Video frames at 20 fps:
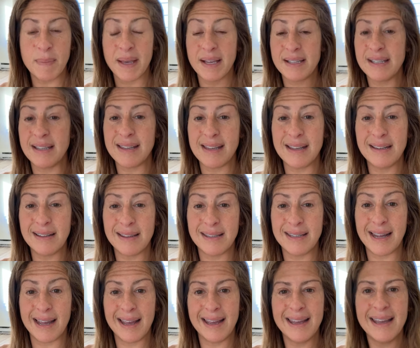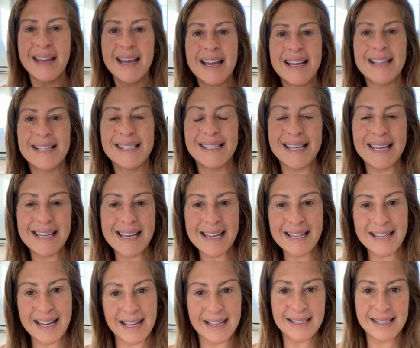Because at the end of the day,
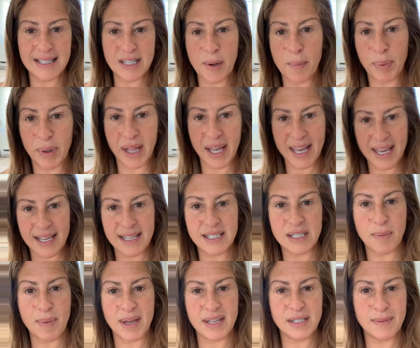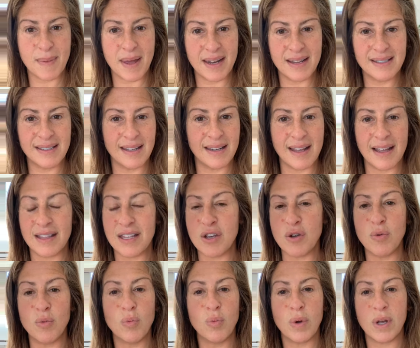singing, dancing, and playing is the best medicine in
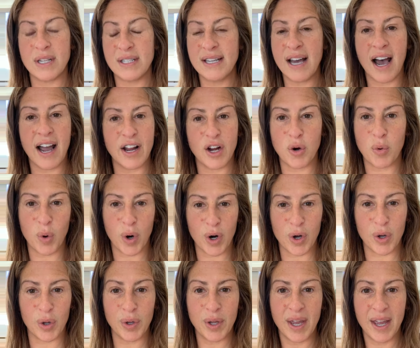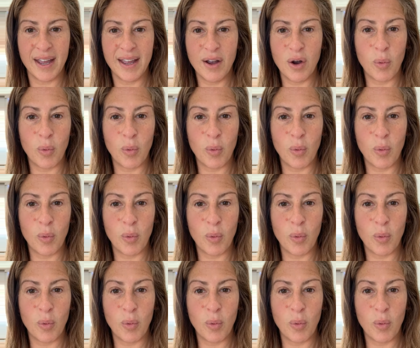the entire world.